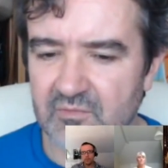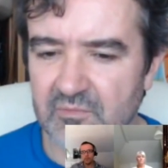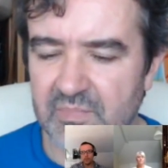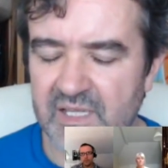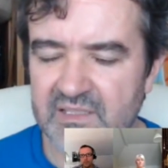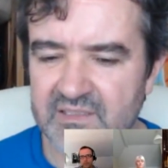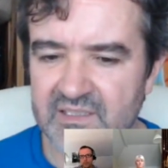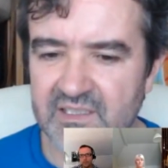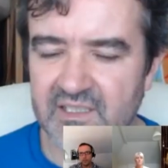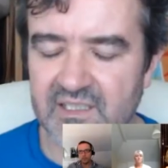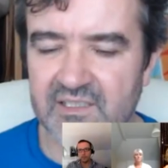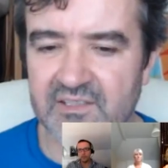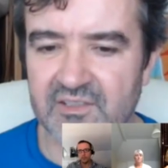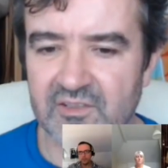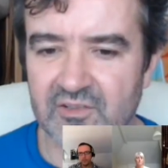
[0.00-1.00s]
basically,
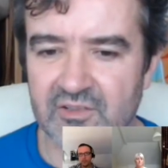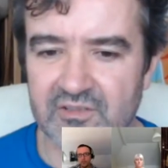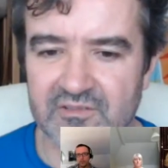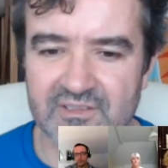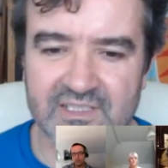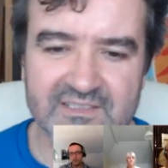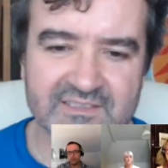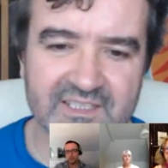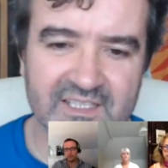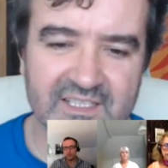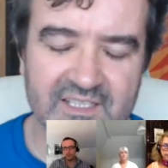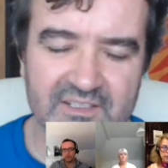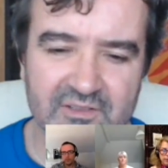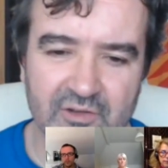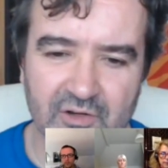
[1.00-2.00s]
let's say
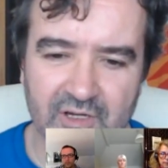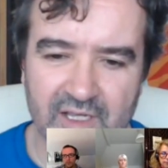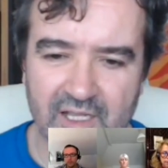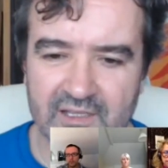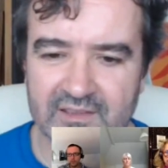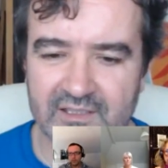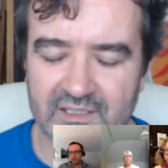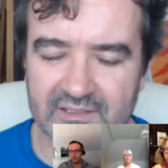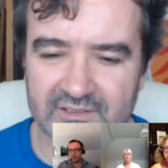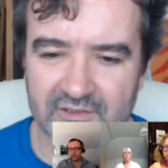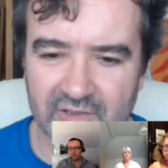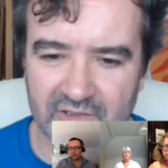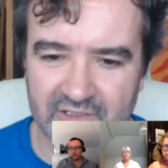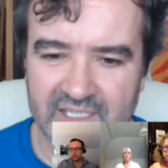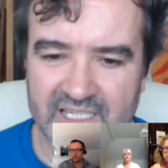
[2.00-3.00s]
in your gut and
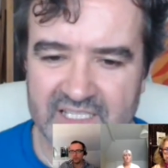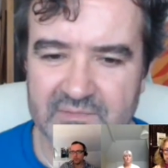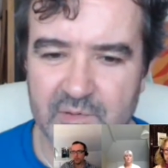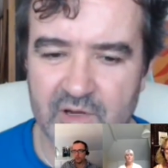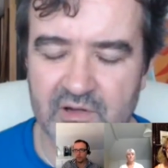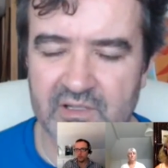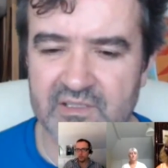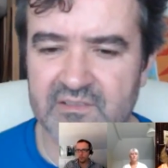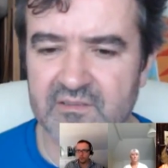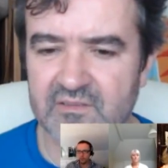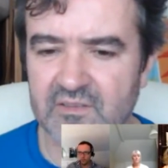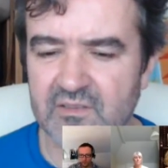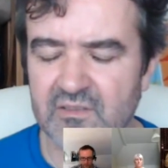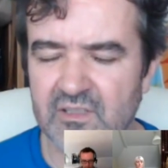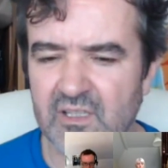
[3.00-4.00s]
your experience,
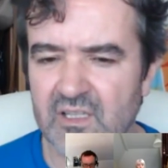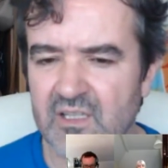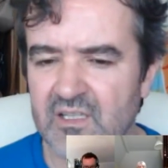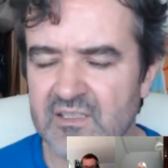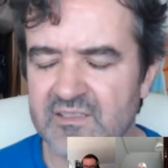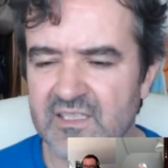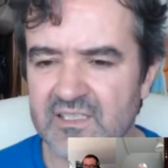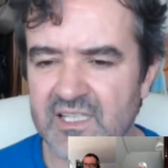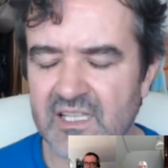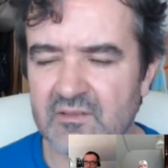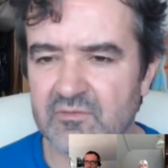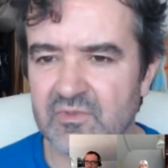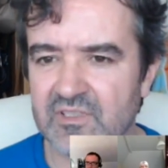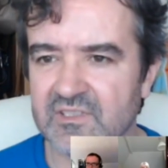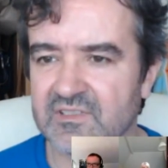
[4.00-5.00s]
do you think
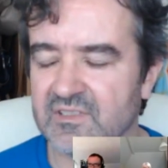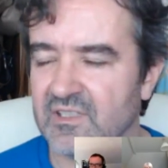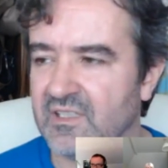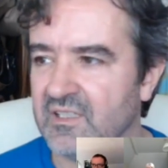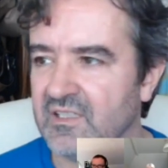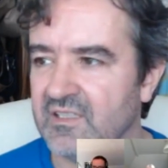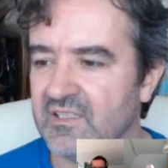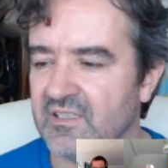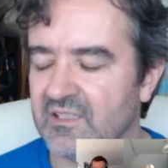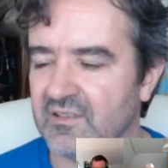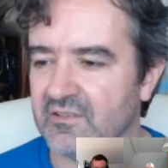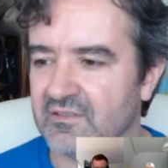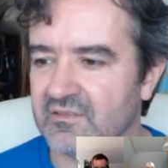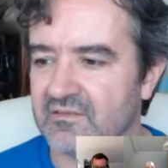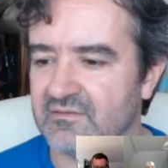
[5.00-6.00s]
that was,
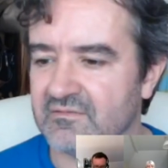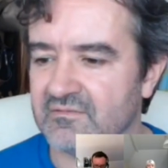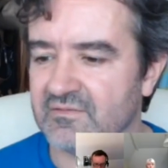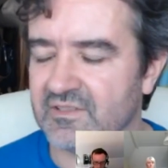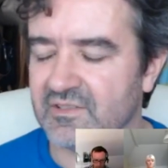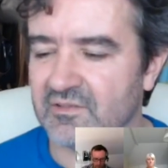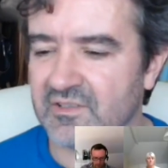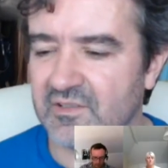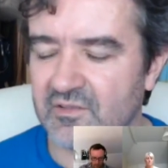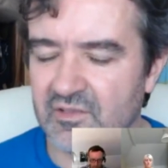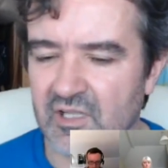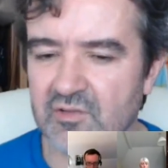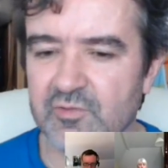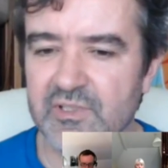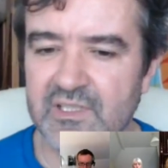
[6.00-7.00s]
so they're
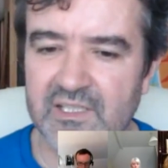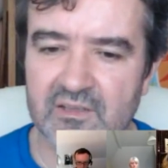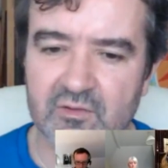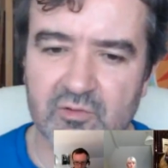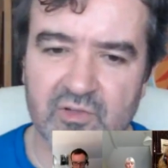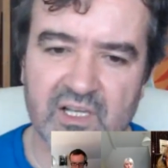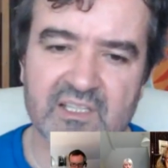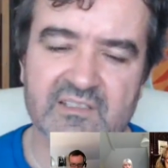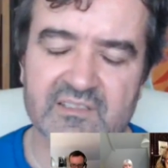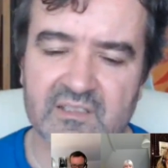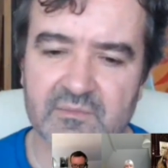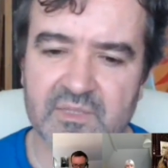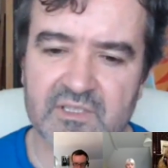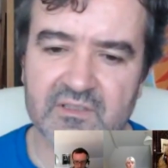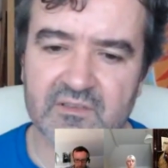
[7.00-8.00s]
not willing to answer,
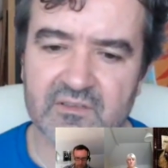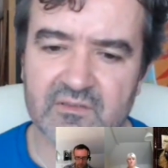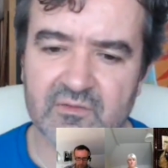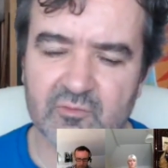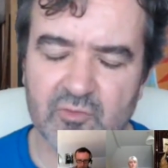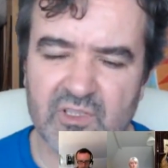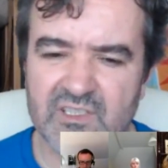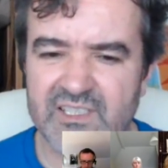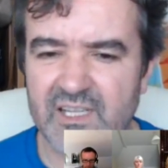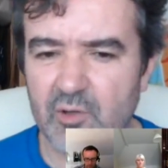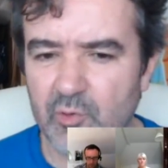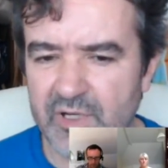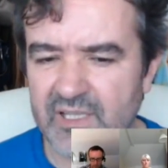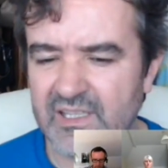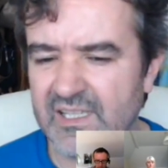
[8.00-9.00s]
but were they
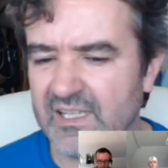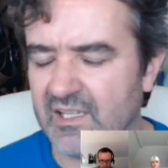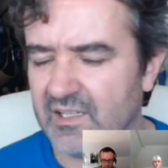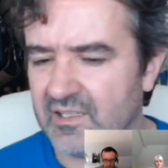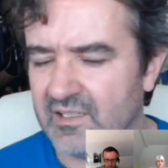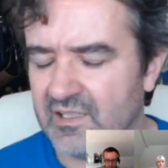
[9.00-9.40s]
really